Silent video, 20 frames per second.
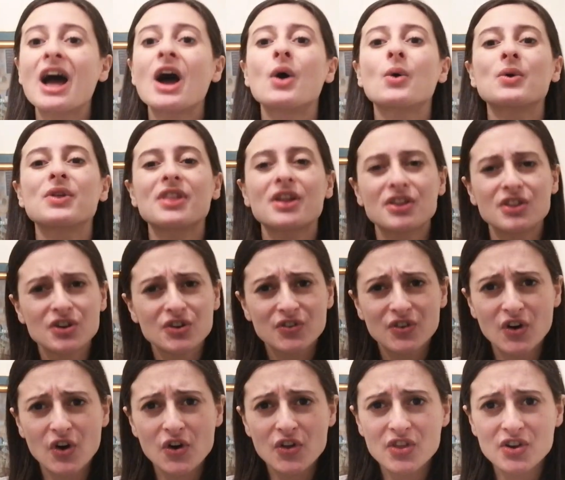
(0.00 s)
Without
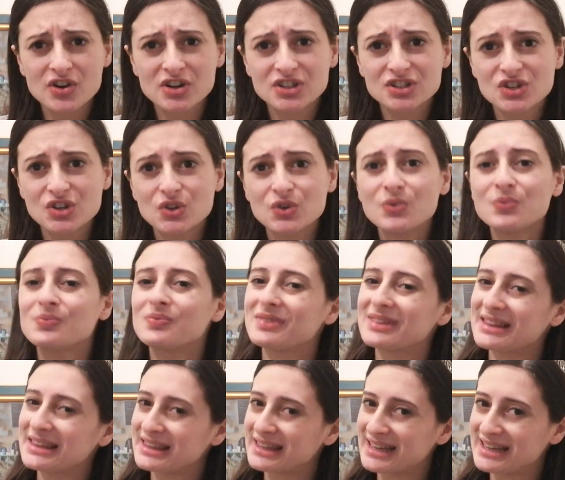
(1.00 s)
further ado,
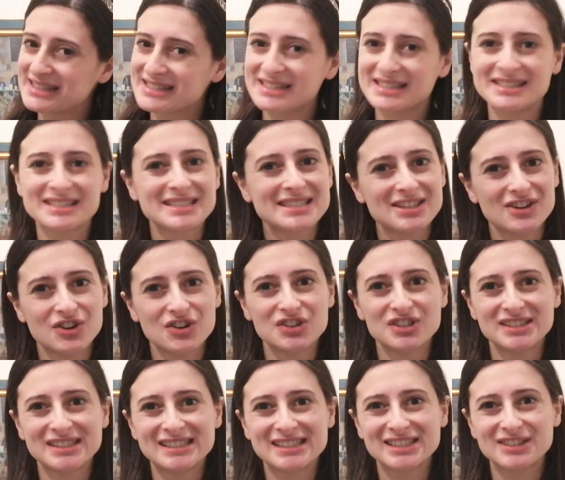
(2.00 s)
let's get
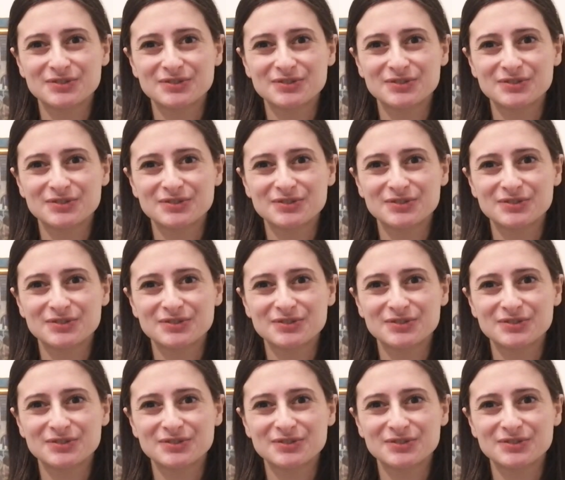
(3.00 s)
started.